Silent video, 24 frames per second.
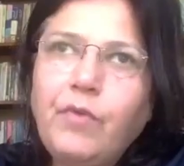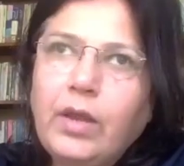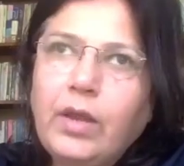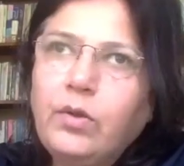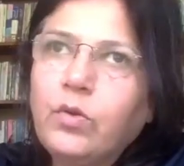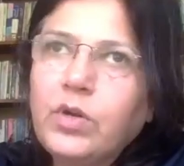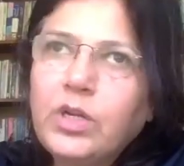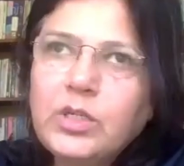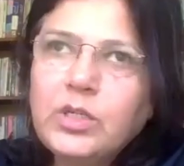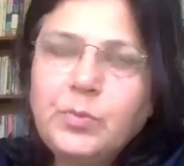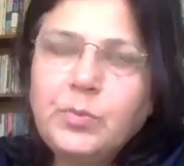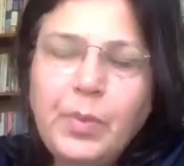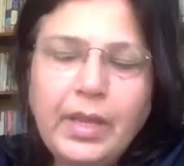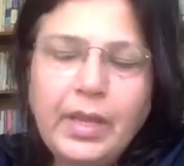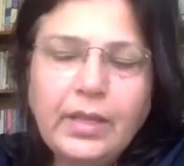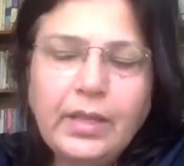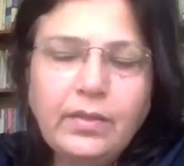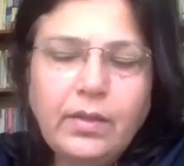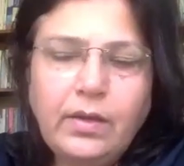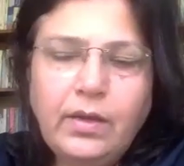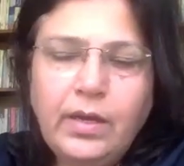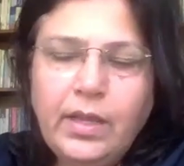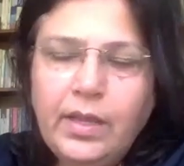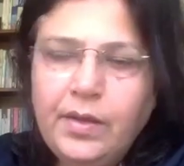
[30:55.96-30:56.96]
I don't
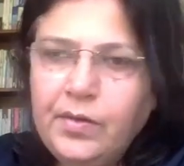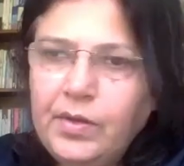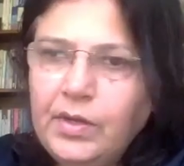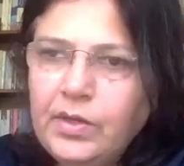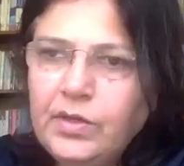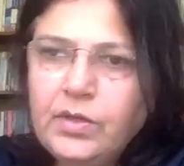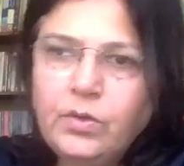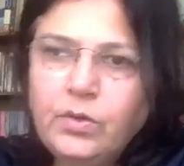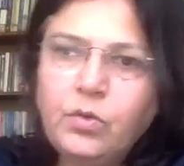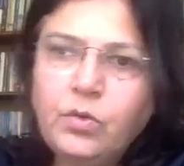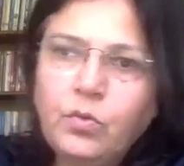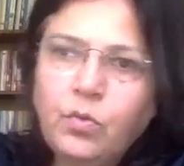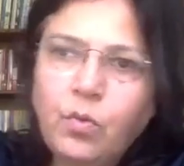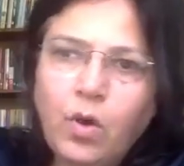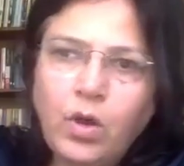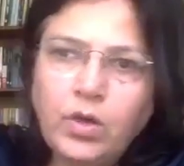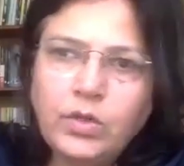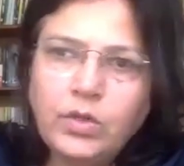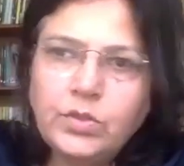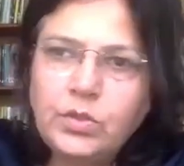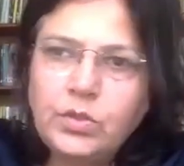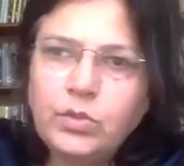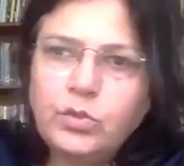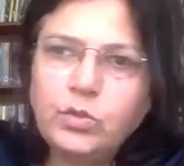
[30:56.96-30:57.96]
expect the lay reader who
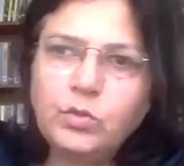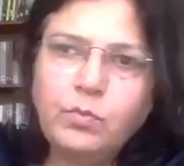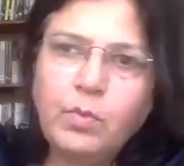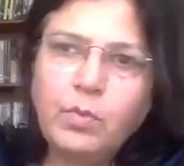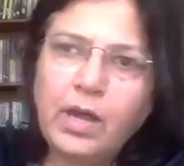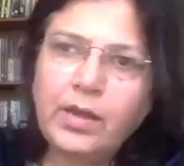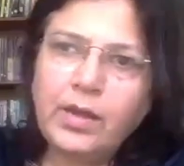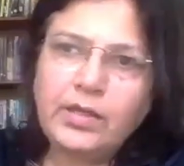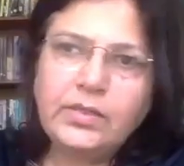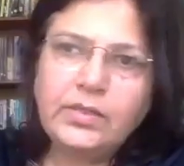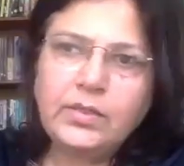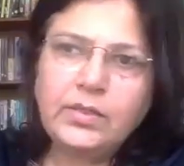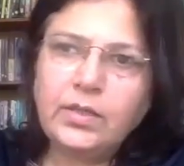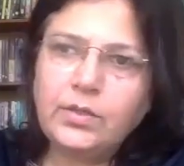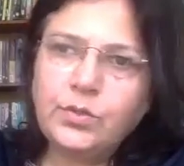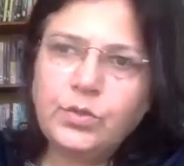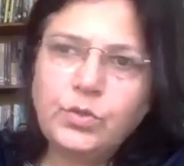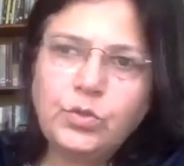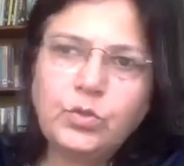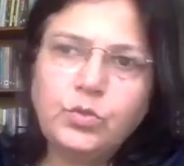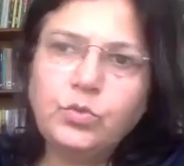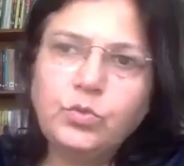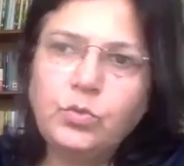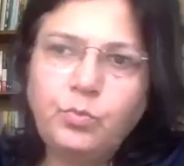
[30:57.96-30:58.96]
walks into Bari
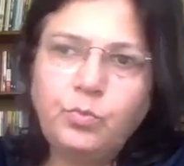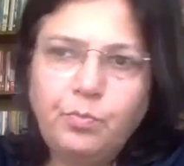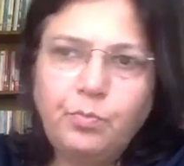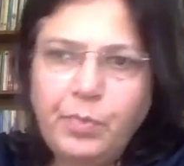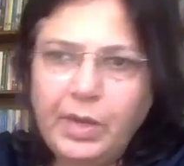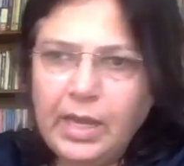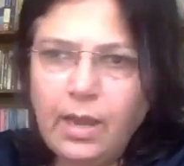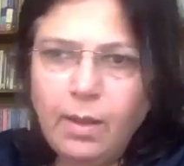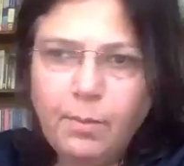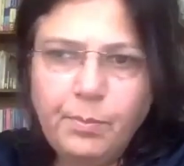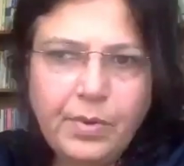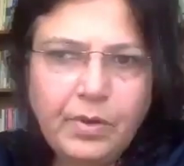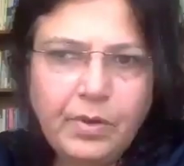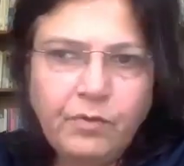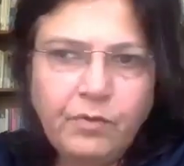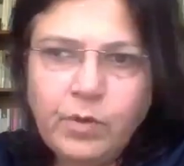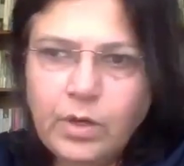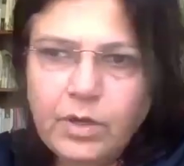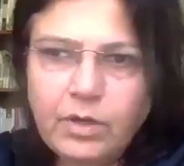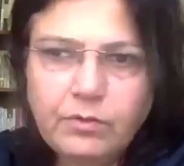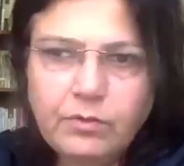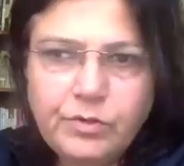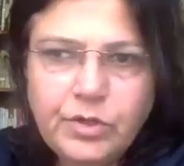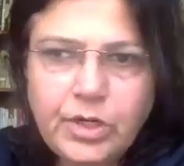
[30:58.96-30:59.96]
Sons to pick up a
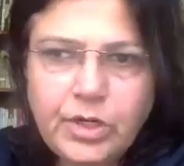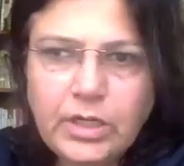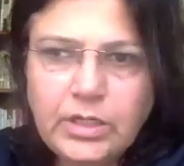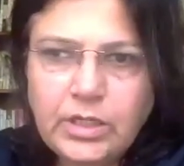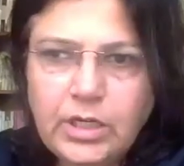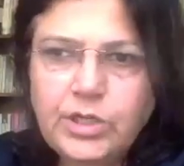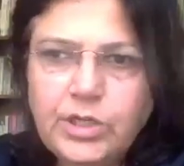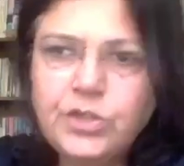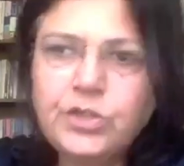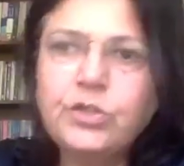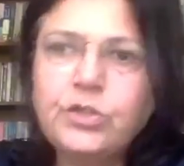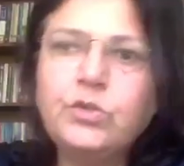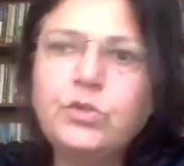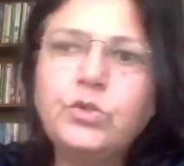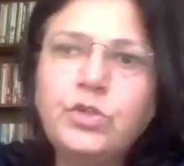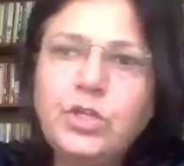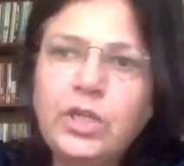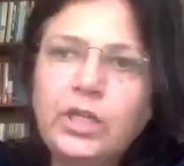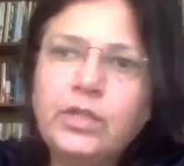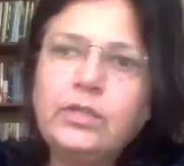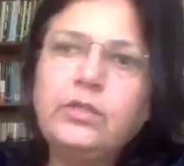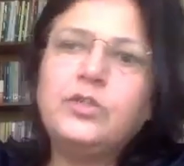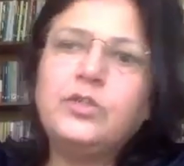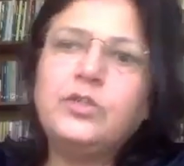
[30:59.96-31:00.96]
work of translation to
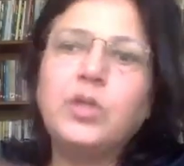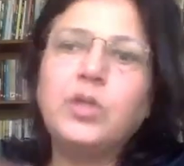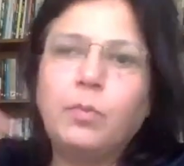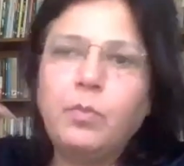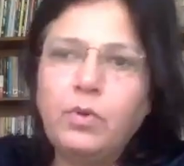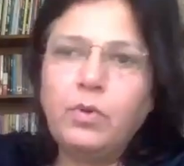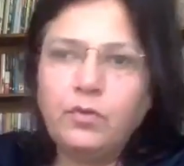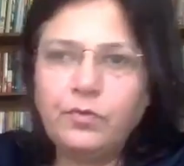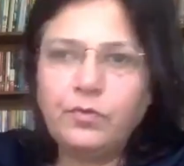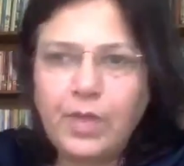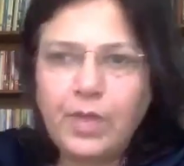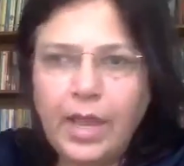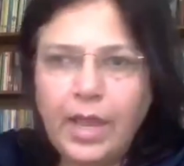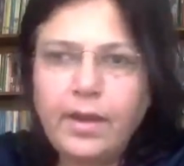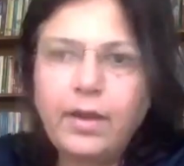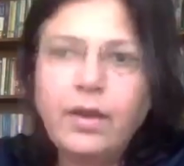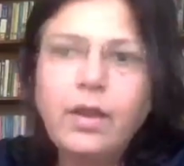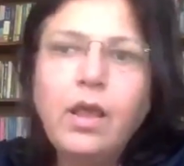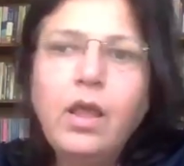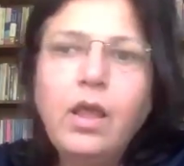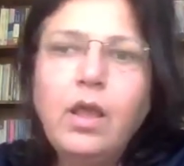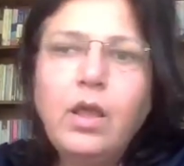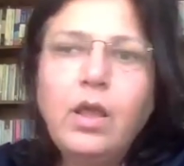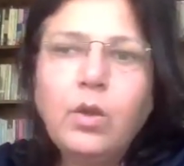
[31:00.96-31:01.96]
take the trouble of
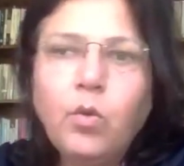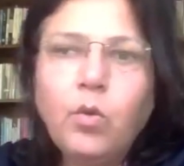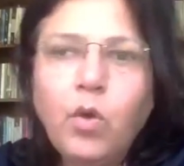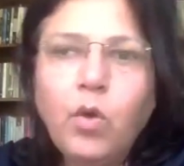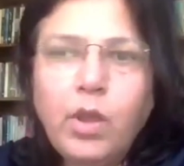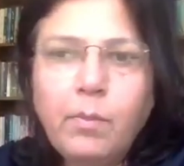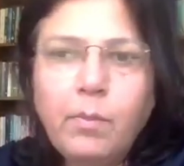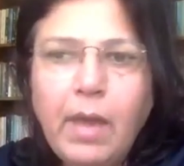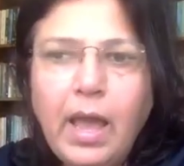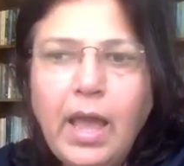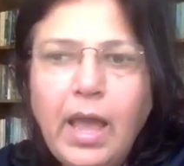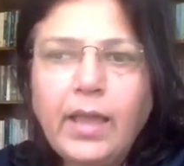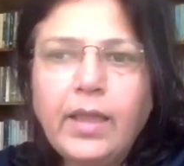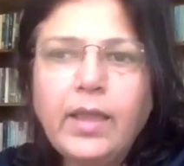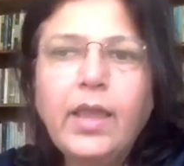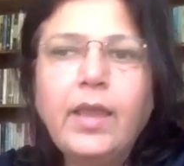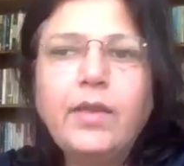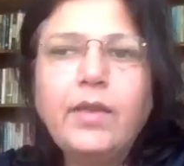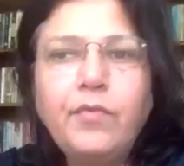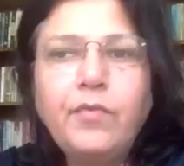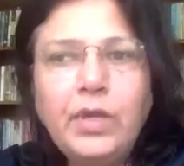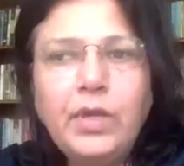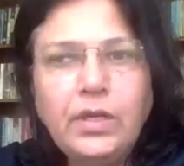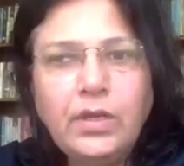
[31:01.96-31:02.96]
then going back
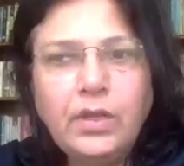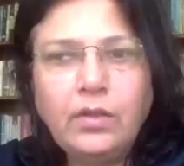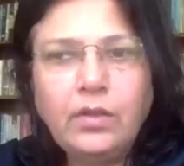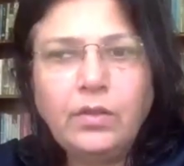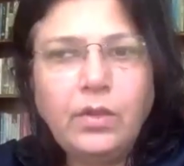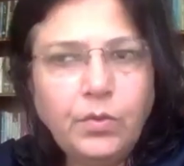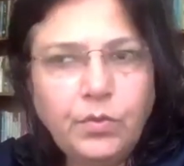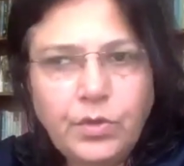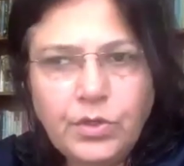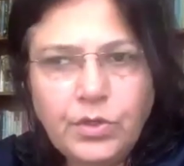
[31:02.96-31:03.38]
and reading the